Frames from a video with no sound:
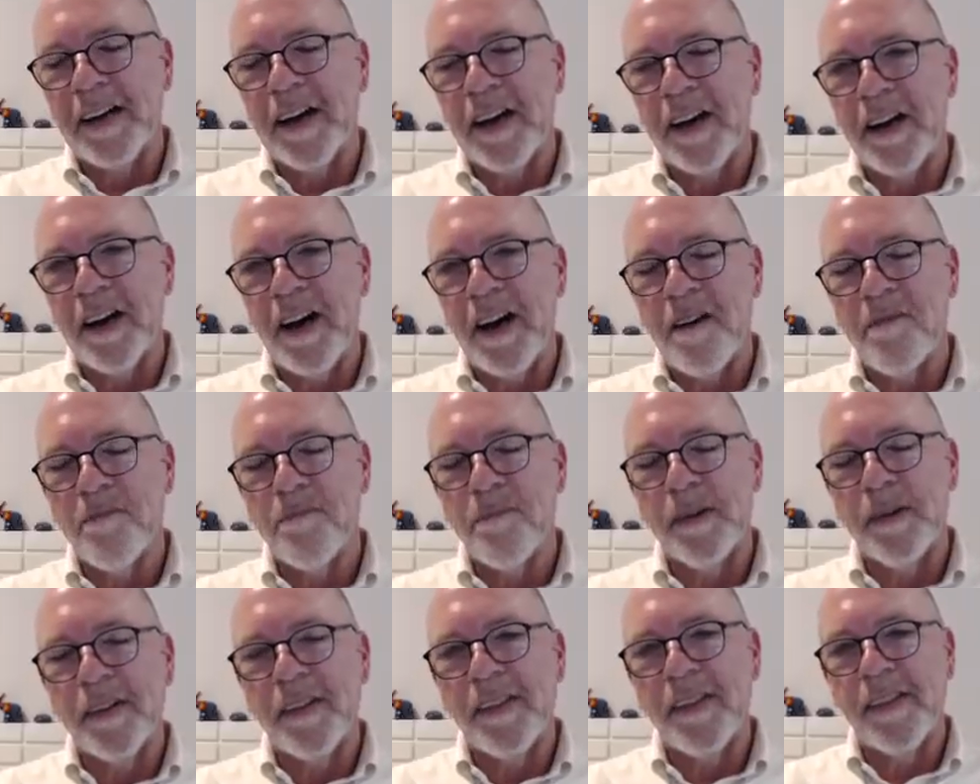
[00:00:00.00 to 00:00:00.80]
cut it off.
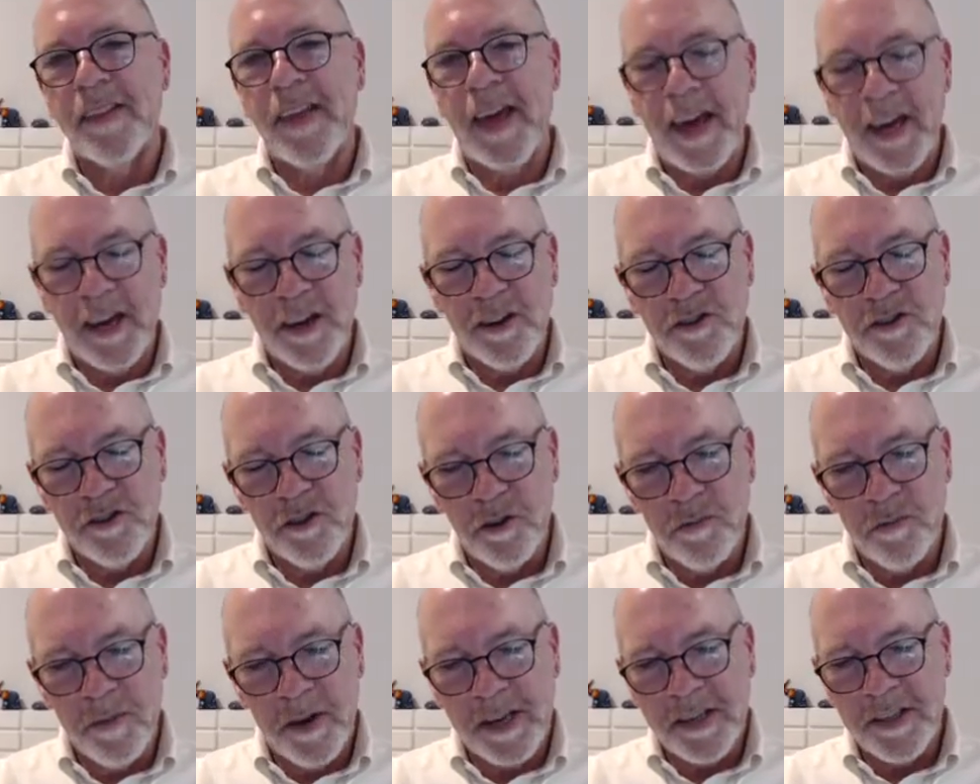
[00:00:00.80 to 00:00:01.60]
But thank you
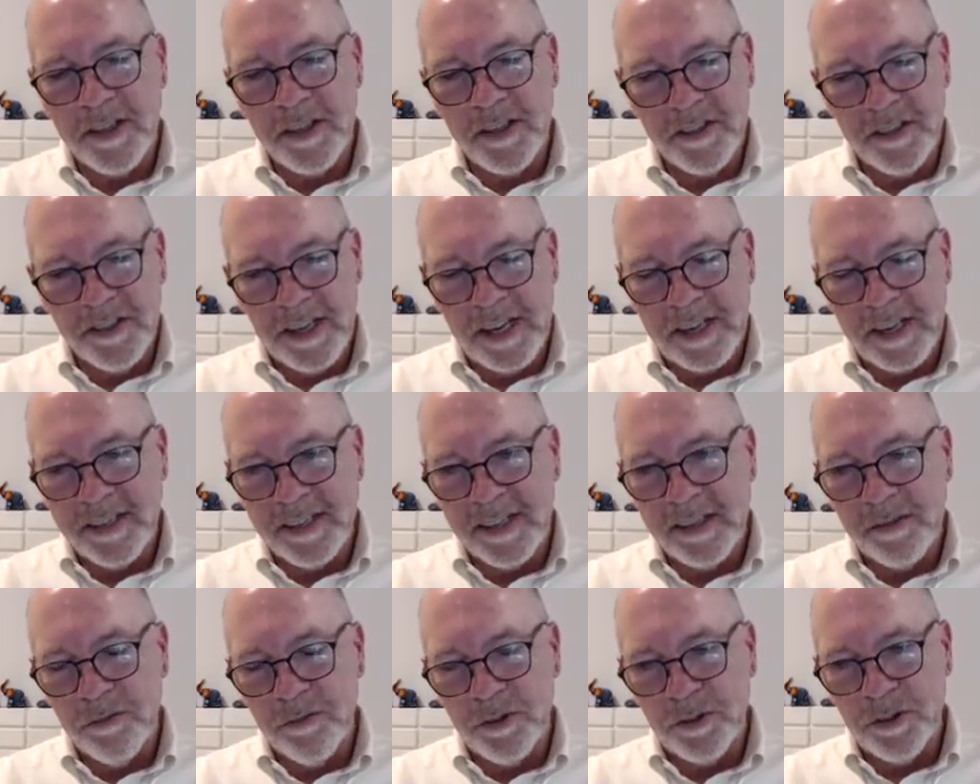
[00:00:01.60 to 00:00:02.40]
so much,
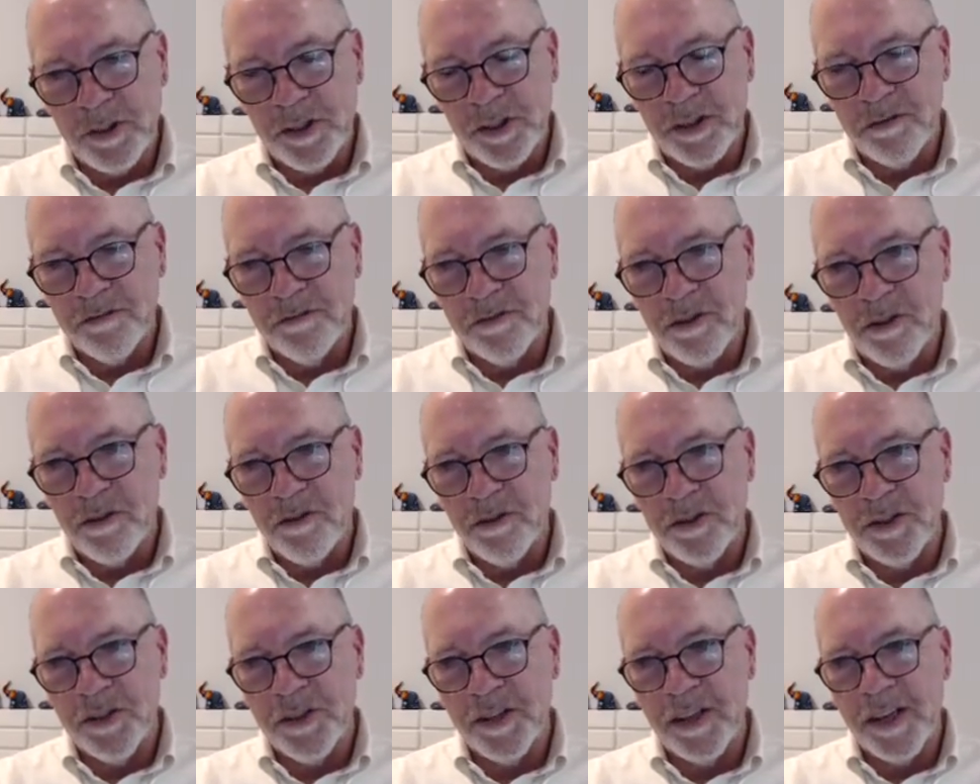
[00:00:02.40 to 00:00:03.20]
Jason. We're looking
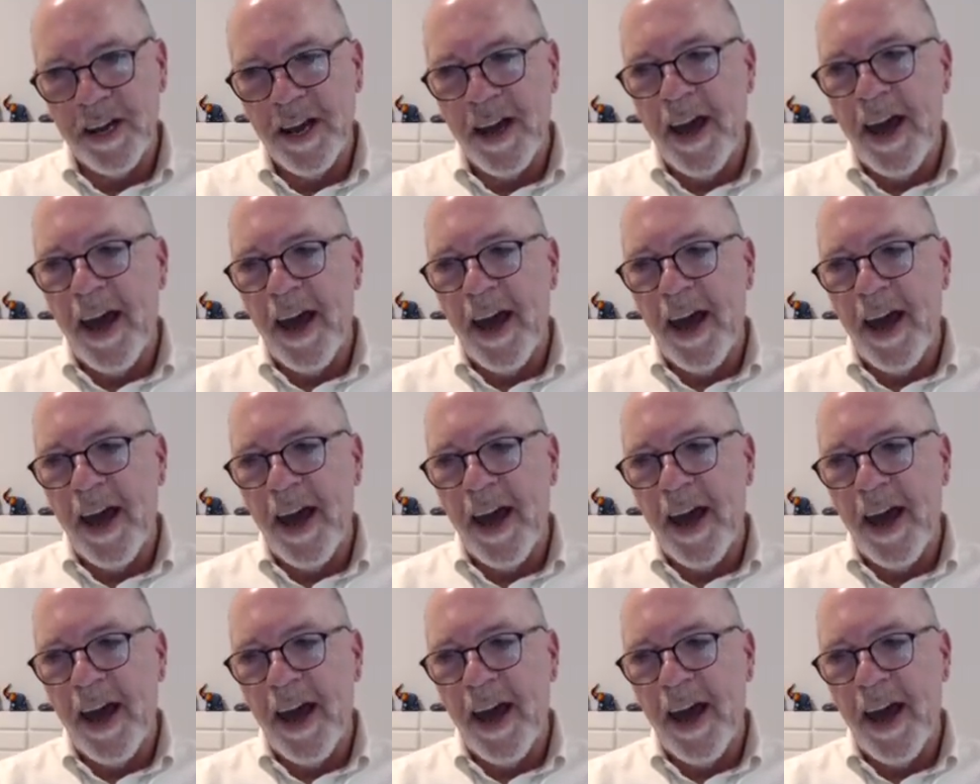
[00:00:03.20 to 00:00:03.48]
forward to it.